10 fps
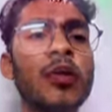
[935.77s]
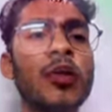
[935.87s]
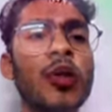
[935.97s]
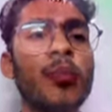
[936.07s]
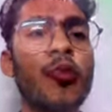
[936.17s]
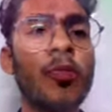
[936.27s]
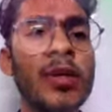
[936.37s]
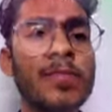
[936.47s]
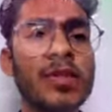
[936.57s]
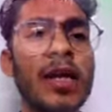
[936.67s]

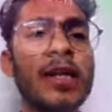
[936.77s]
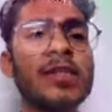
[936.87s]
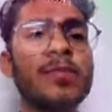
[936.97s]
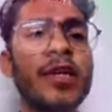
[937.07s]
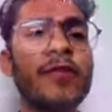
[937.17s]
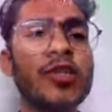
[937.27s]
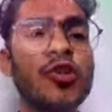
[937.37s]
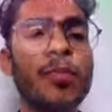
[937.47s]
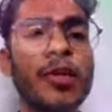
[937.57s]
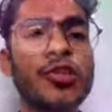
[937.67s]
problems that is bitwise
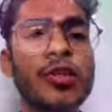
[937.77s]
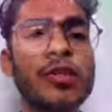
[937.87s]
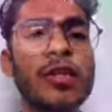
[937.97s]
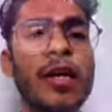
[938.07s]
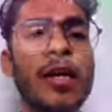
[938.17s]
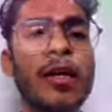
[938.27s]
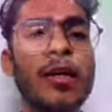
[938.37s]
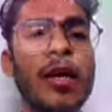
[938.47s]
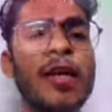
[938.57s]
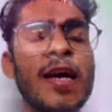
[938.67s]
operations and
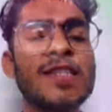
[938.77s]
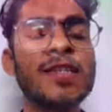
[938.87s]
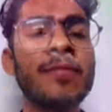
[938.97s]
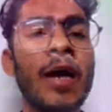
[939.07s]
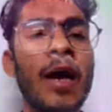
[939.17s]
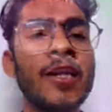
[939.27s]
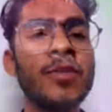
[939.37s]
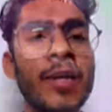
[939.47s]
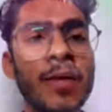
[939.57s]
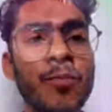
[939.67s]
it had some
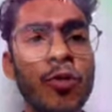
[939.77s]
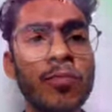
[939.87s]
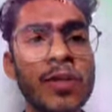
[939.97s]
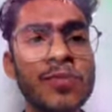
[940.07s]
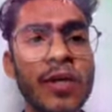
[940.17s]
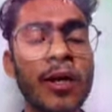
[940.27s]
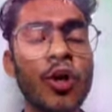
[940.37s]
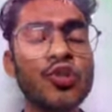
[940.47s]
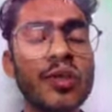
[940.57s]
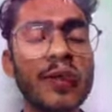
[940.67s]
arithmetic problems and
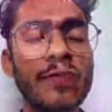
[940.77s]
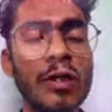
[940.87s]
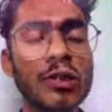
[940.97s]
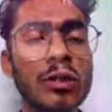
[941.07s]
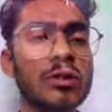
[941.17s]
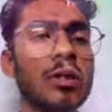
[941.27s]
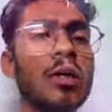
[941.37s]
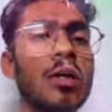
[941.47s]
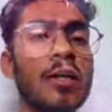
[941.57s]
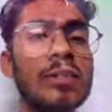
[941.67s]
logical functions
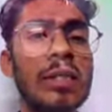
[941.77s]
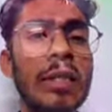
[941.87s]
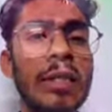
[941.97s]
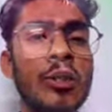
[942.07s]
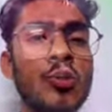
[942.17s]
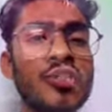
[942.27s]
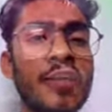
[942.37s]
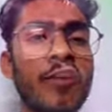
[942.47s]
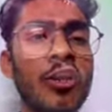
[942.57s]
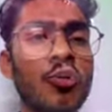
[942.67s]
resulting into
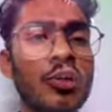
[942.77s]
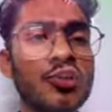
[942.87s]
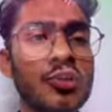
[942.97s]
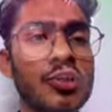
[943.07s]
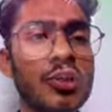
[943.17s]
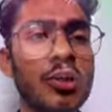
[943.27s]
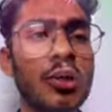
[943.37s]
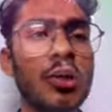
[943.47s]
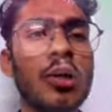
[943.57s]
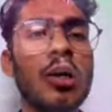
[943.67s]
several collisions.
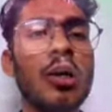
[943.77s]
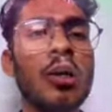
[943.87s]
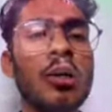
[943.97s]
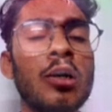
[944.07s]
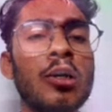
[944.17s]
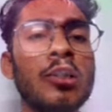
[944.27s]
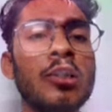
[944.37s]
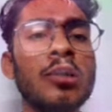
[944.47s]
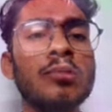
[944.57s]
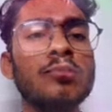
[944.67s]
Uh,
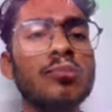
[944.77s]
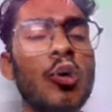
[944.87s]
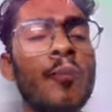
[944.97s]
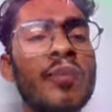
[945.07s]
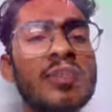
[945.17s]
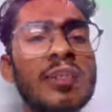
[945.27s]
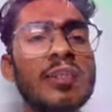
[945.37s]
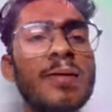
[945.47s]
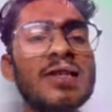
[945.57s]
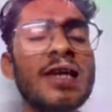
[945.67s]
the Obviously, the
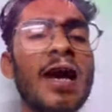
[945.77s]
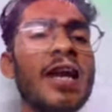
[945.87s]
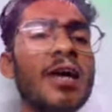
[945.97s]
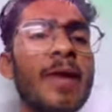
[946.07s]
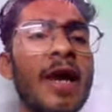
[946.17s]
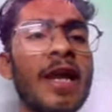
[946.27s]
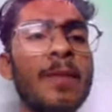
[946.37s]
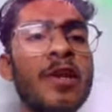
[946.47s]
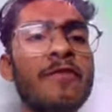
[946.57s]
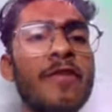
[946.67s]
basic idea behind
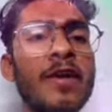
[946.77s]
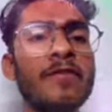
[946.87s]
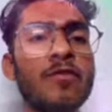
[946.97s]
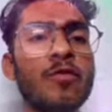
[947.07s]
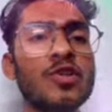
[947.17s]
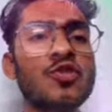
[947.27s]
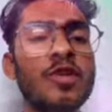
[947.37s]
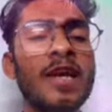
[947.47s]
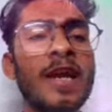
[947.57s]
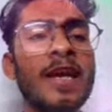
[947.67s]
MD5 was to
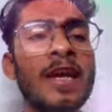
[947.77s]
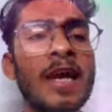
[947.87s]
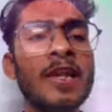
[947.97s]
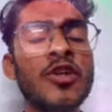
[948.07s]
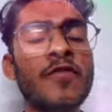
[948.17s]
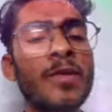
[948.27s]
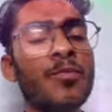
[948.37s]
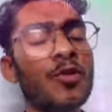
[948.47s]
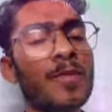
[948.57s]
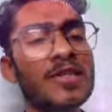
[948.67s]
take any length of
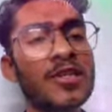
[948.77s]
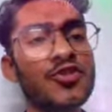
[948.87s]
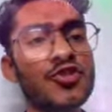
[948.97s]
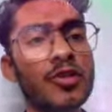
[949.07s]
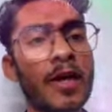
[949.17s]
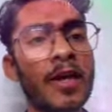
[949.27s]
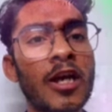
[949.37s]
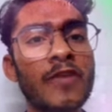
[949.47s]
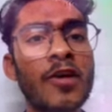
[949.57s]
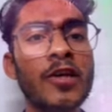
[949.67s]
input message and
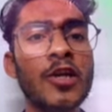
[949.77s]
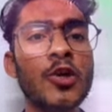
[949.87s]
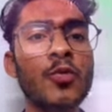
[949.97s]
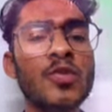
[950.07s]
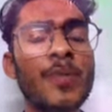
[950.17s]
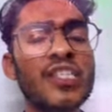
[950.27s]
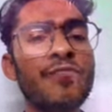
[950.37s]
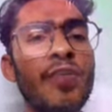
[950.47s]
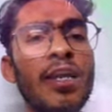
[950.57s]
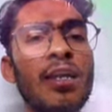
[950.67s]
convert into a
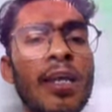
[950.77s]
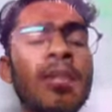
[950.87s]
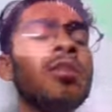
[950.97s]
specified length